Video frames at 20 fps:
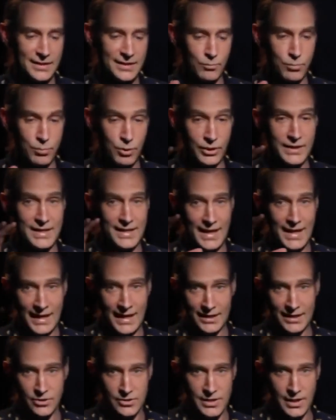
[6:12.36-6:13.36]
put the
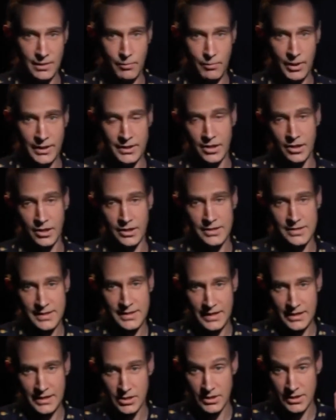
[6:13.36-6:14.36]
actors up on a dark
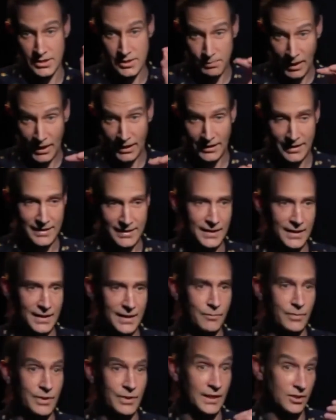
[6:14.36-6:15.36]
stage and spotlight
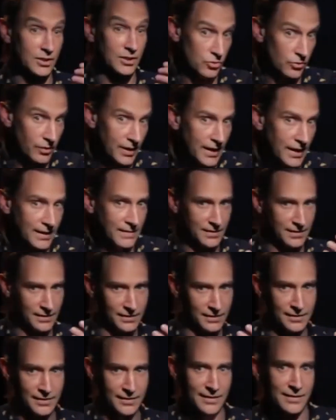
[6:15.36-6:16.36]
them and then create
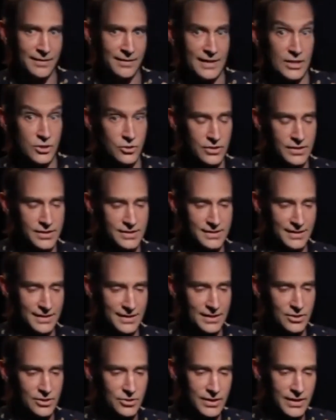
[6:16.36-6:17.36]
the interest and
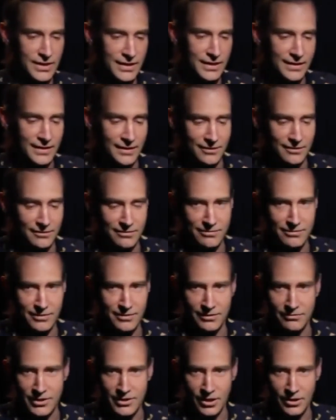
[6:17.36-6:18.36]
intrigue
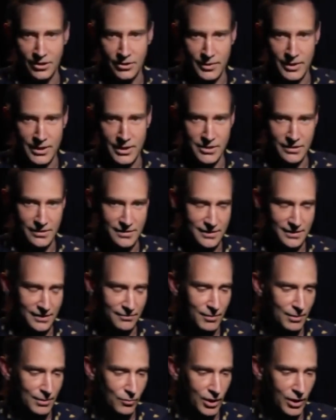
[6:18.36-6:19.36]
of dark regions
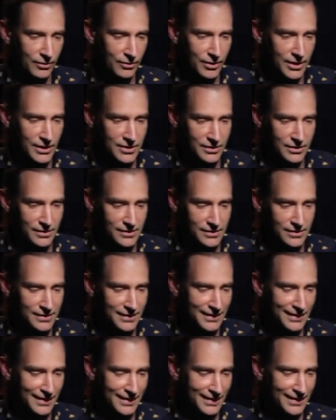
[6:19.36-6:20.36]
and bright regions,
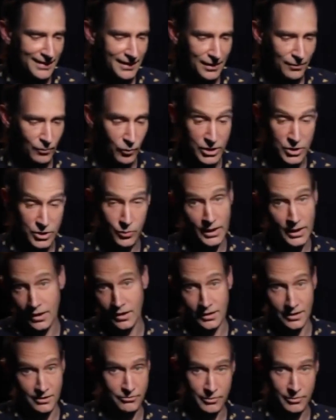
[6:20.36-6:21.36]
which we
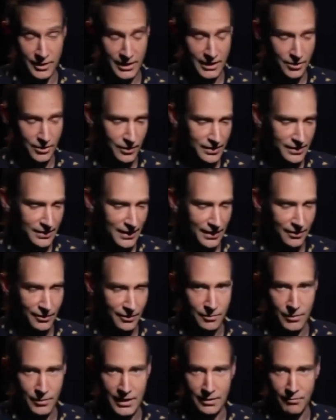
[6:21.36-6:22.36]
all are familiar with now
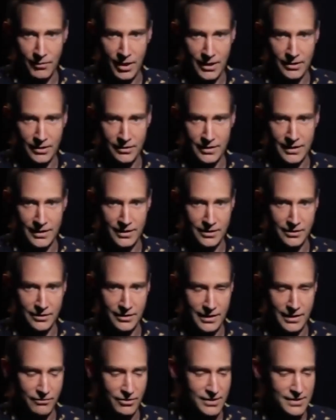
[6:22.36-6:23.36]
in modern theater
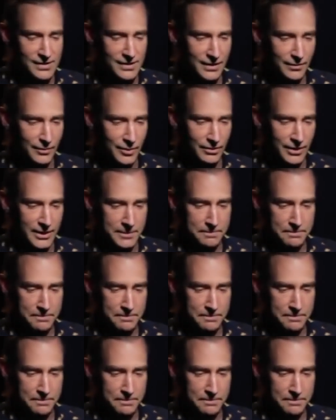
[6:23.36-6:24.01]
and even cinema, right?